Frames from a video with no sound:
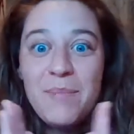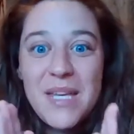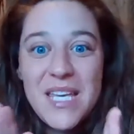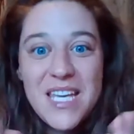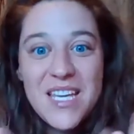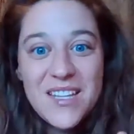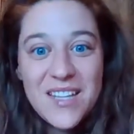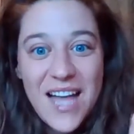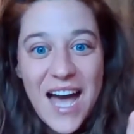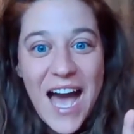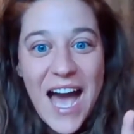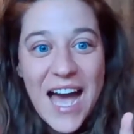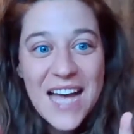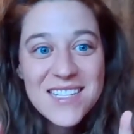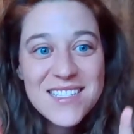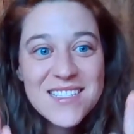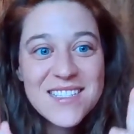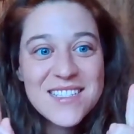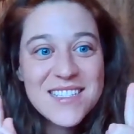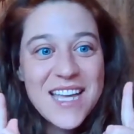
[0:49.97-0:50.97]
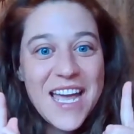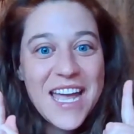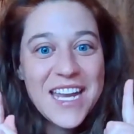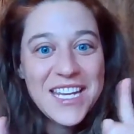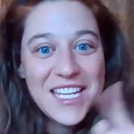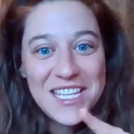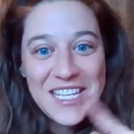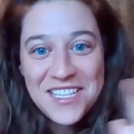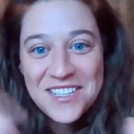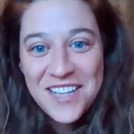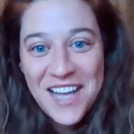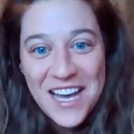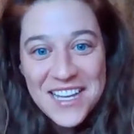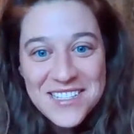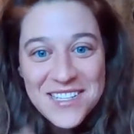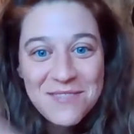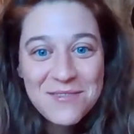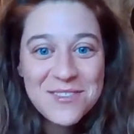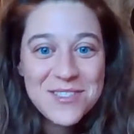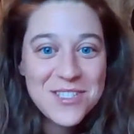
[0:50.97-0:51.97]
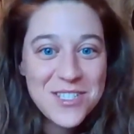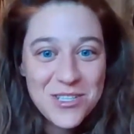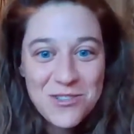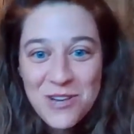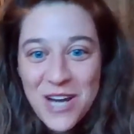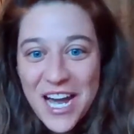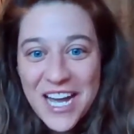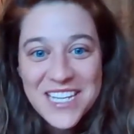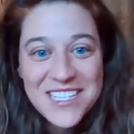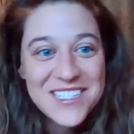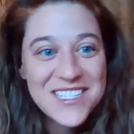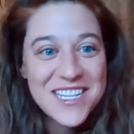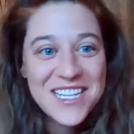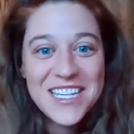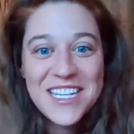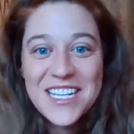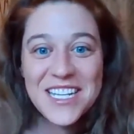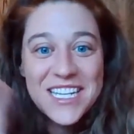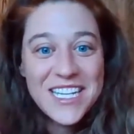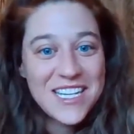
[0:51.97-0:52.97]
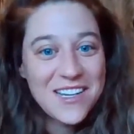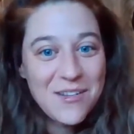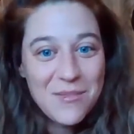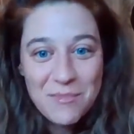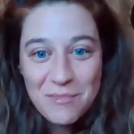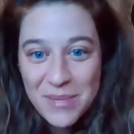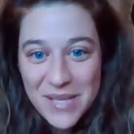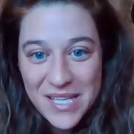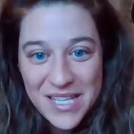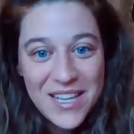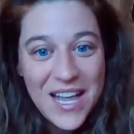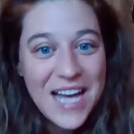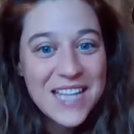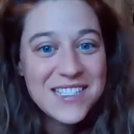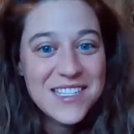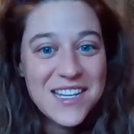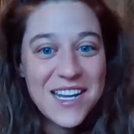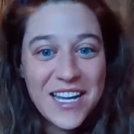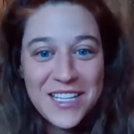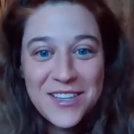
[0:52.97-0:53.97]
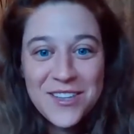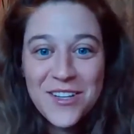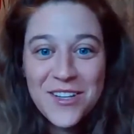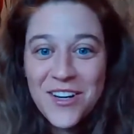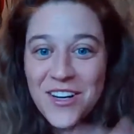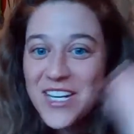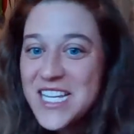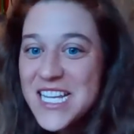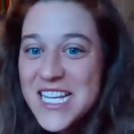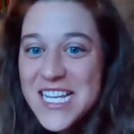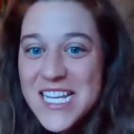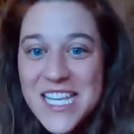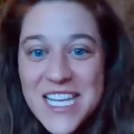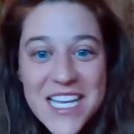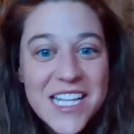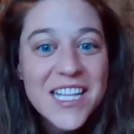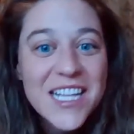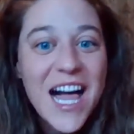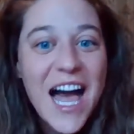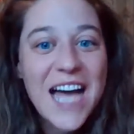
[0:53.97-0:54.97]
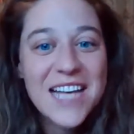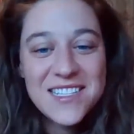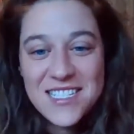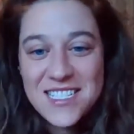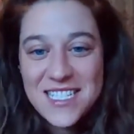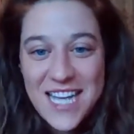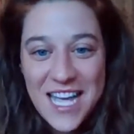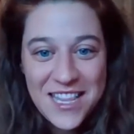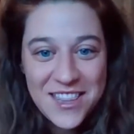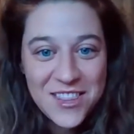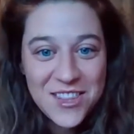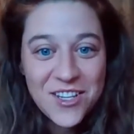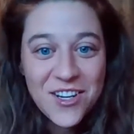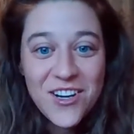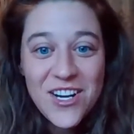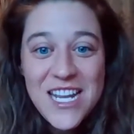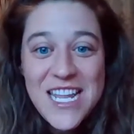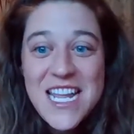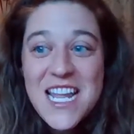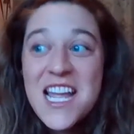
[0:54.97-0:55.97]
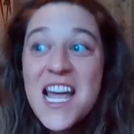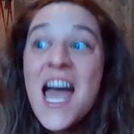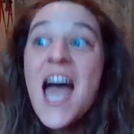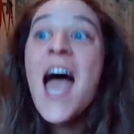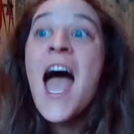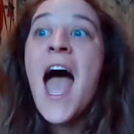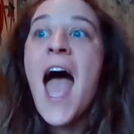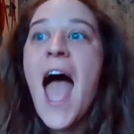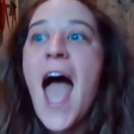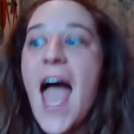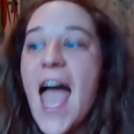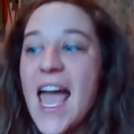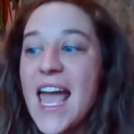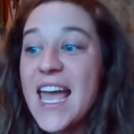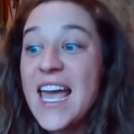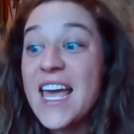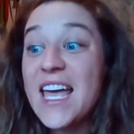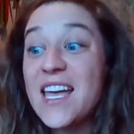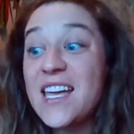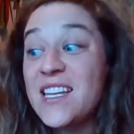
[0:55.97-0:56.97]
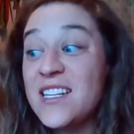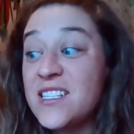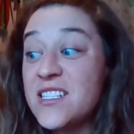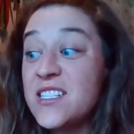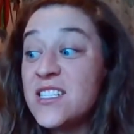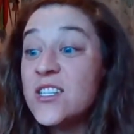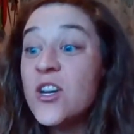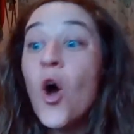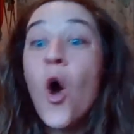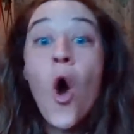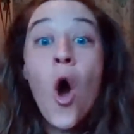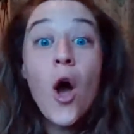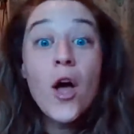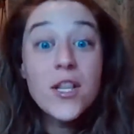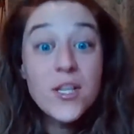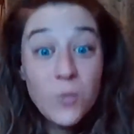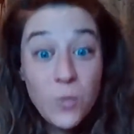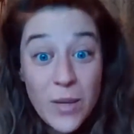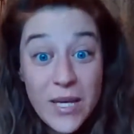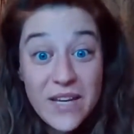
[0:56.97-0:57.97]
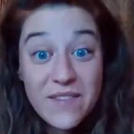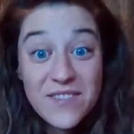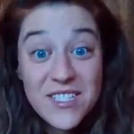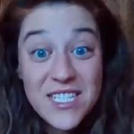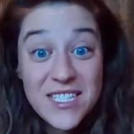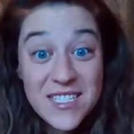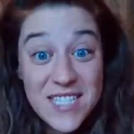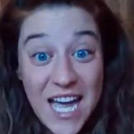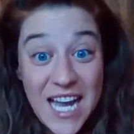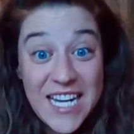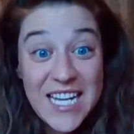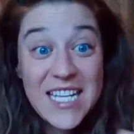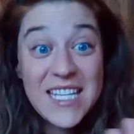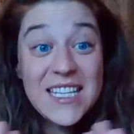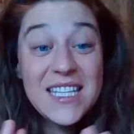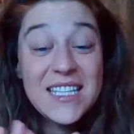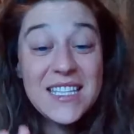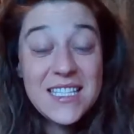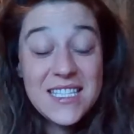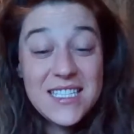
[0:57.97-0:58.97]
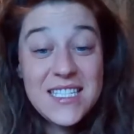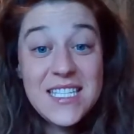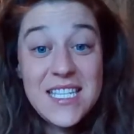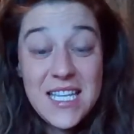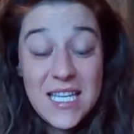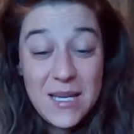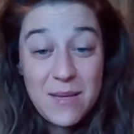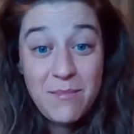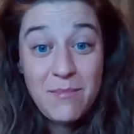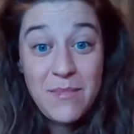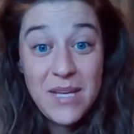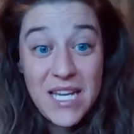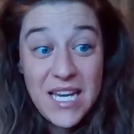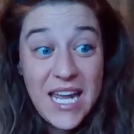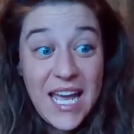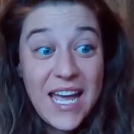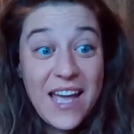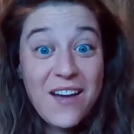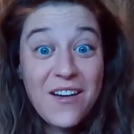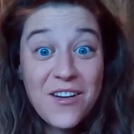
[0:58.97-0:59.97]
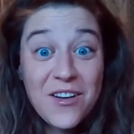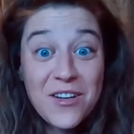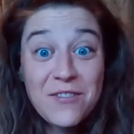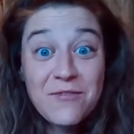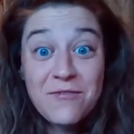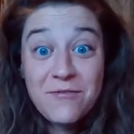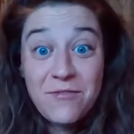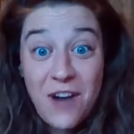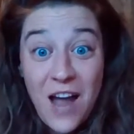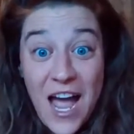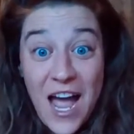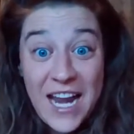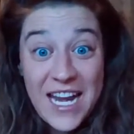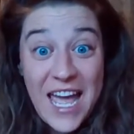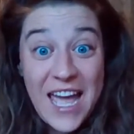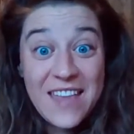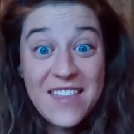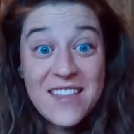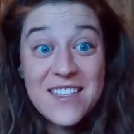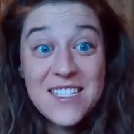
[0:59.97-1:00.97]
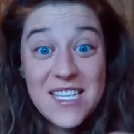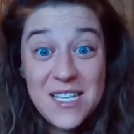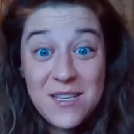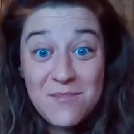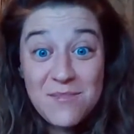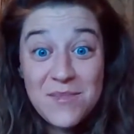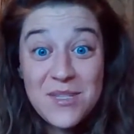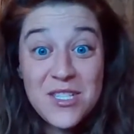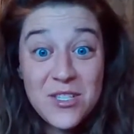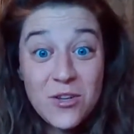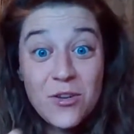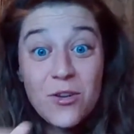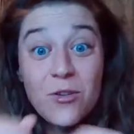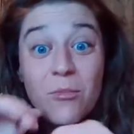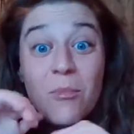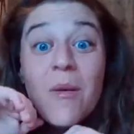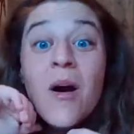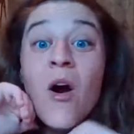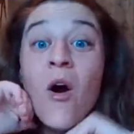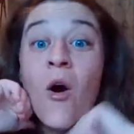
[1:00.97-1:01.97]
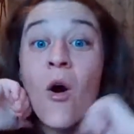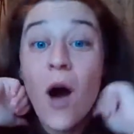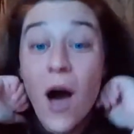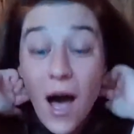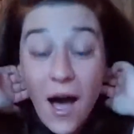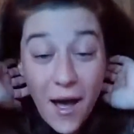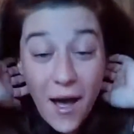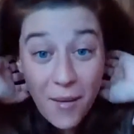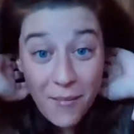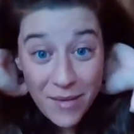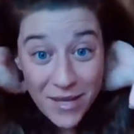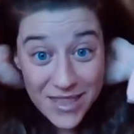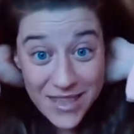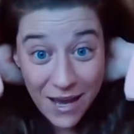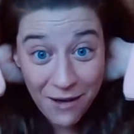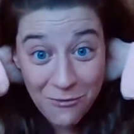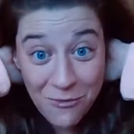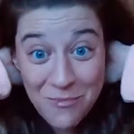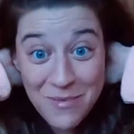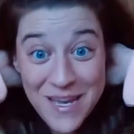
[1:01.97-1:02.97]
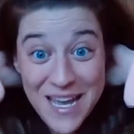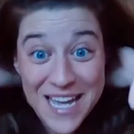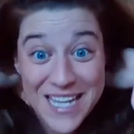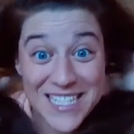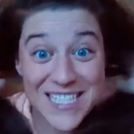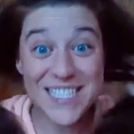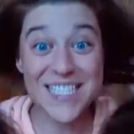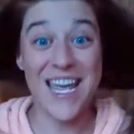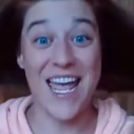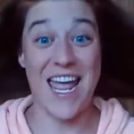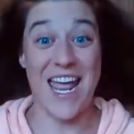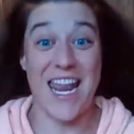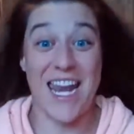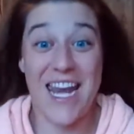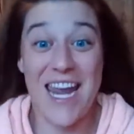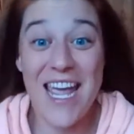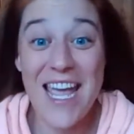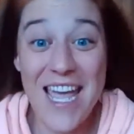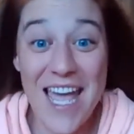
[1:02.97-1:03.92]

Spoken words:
B class and E class, I will see you guys at B class 9:30, E class 10:30. And we have decided that the team meeting on Friday, the team Zoom, that will be at 10